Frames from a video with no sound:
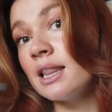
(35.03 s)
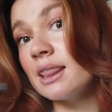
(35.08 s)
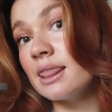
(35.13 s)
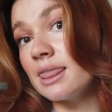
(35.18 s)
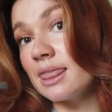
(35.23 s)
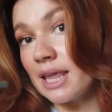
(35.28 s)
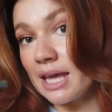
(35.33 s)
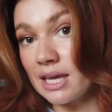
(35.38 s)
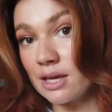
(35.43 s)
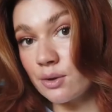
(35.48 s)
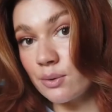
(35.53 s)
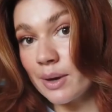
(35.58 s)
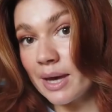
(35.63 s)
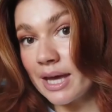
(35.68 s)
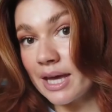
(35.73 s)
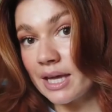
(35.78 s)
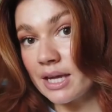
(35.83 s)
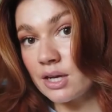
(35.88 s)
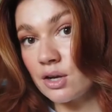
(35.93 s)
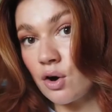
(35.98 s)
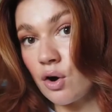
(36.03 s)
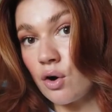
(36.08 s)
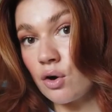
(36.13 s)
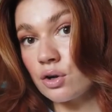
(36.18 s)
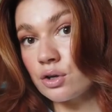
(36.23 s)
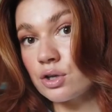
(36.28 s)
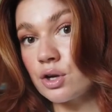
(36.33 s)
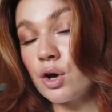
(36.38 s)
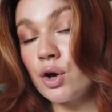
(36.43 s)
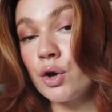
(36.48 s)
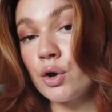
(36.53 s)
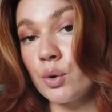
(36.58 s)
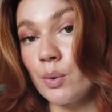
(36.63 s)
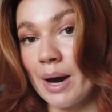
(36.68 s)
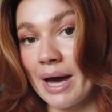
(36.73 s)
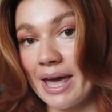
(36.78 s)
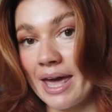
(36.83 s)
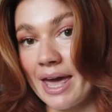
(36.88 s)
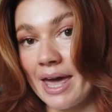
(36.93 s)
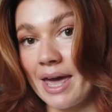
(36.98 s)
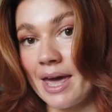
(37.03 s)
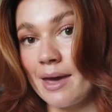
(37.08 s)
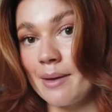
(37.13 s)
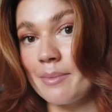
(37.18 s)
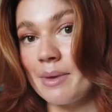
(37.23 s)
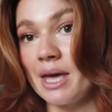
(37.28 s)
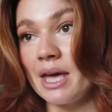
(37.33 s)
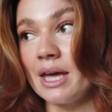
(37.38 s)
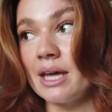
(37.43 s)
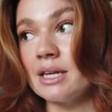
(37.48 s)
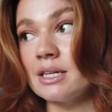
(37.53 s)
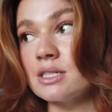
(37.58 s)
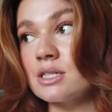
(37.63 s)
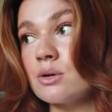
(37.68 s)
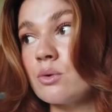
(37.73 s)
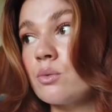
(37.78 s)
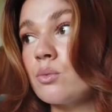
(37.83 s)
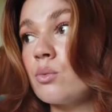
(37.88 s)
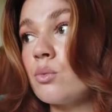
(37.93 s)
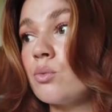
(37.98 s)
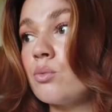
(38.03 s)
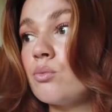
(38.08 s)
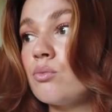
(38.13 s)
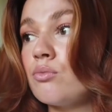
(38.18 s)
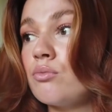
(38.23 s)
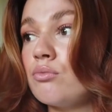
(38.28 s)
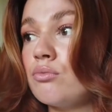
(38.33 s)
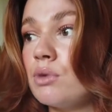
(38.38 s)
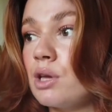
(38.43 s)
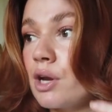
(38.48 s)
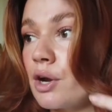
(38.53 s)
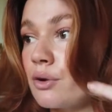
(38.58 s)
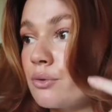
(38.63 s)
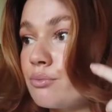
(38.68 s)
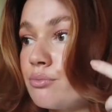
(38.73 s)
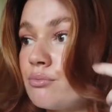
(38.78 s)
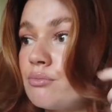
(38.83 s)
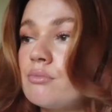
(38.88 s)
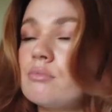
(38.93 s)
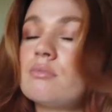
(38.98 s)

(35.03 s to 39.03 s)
let you in on who I am and, you know,